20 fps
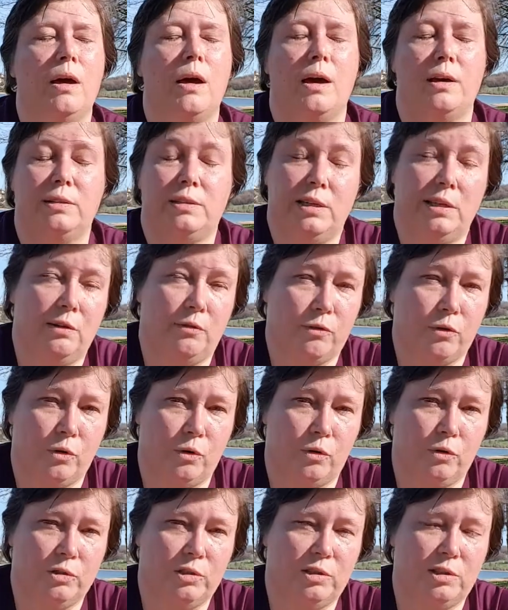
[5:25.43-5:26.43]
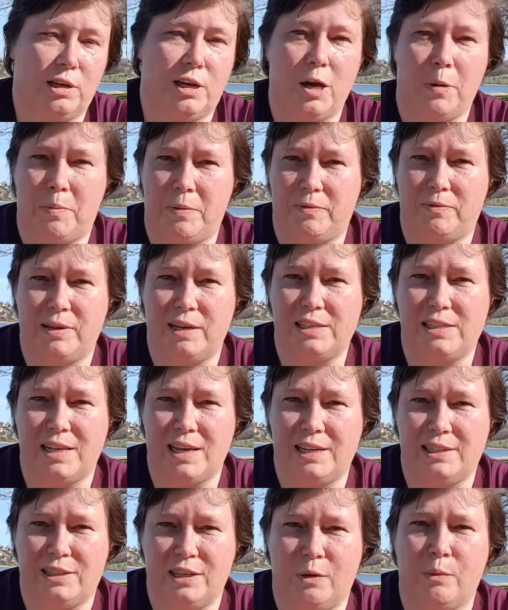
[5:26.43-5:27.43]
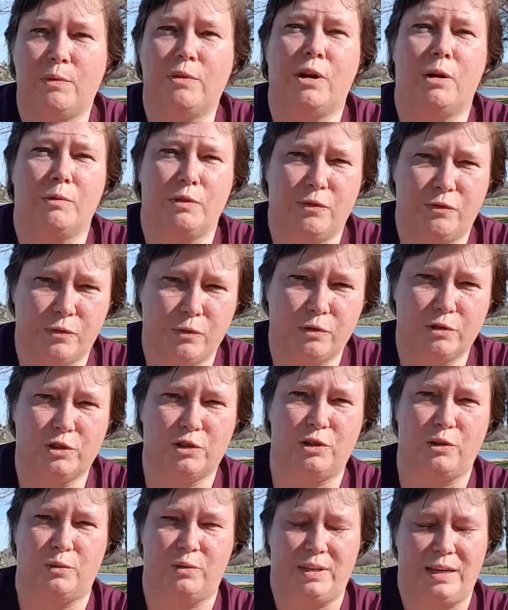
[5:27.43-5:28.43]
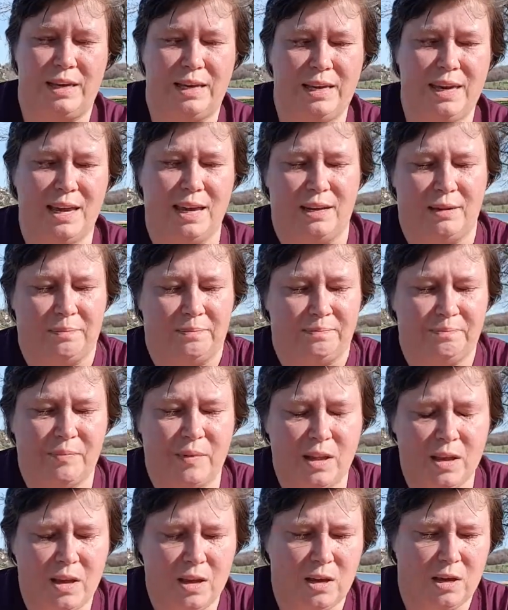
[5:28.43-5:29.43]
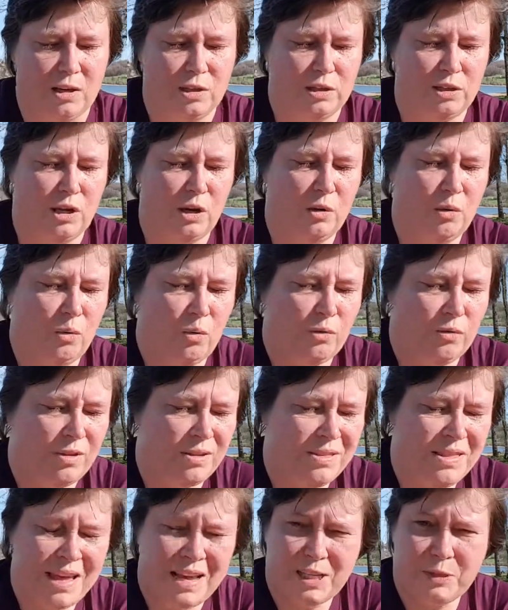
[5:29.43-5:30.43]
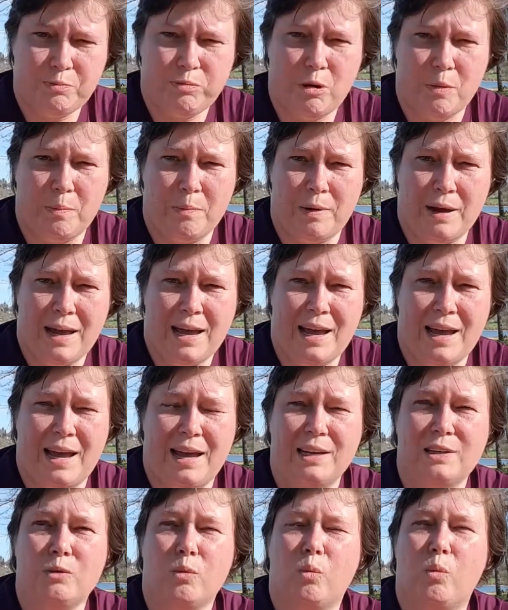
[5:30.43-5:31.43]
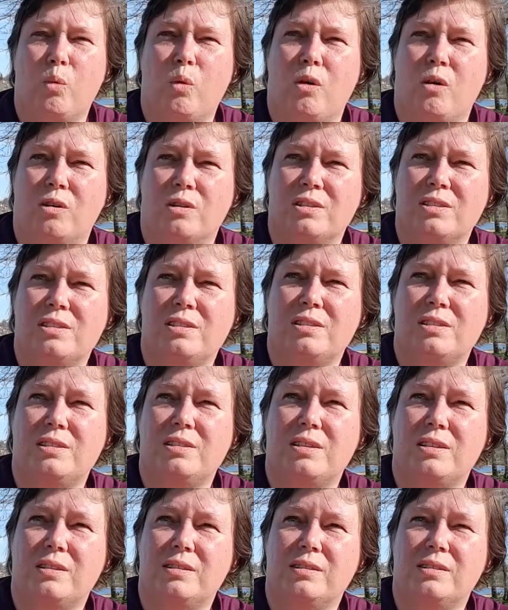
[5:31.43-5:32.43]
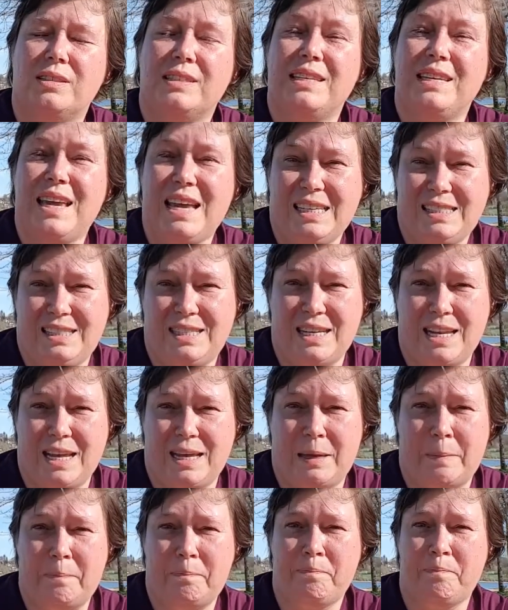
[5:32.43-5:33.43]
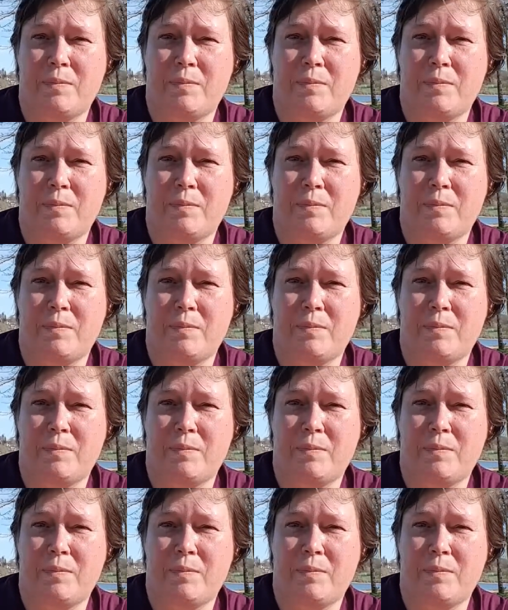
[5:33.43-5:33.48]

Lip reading: Until, of course, a couple of days later when I was forced to yet again. So the next problem I had was yesterday.